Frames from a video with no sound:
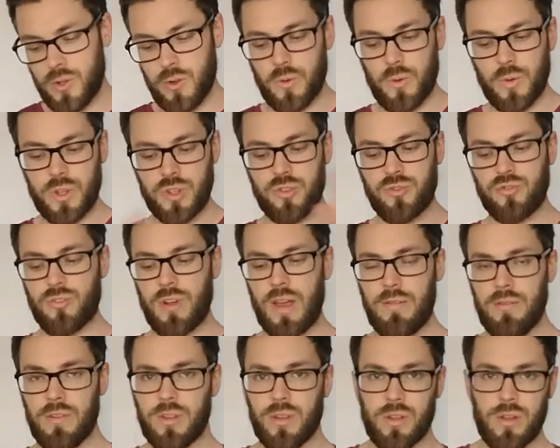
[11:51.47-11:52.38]
too
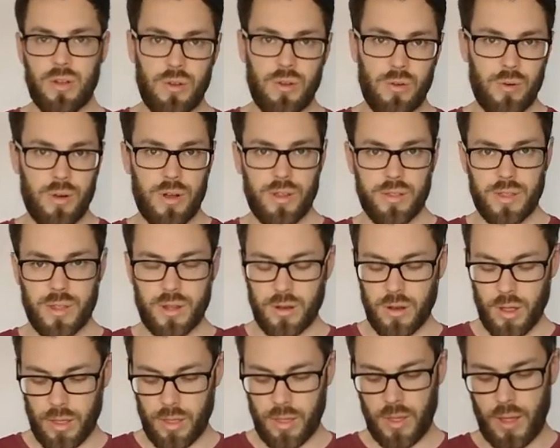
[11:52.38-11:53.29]
extravagant or
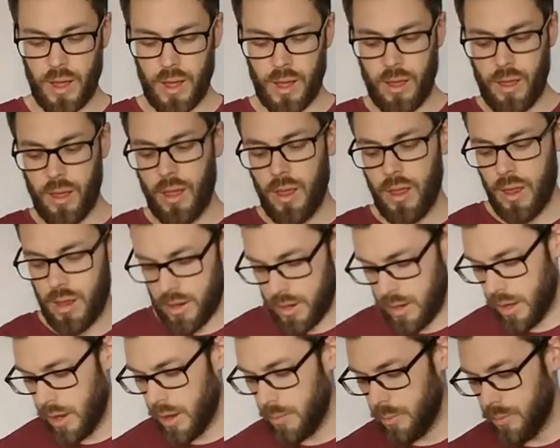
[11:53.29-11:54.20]
anything like
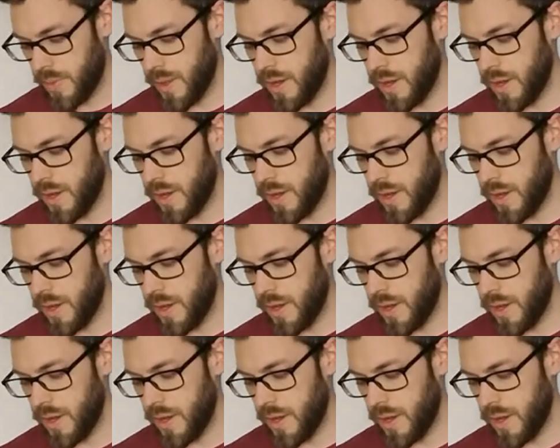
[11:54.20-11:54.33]
that.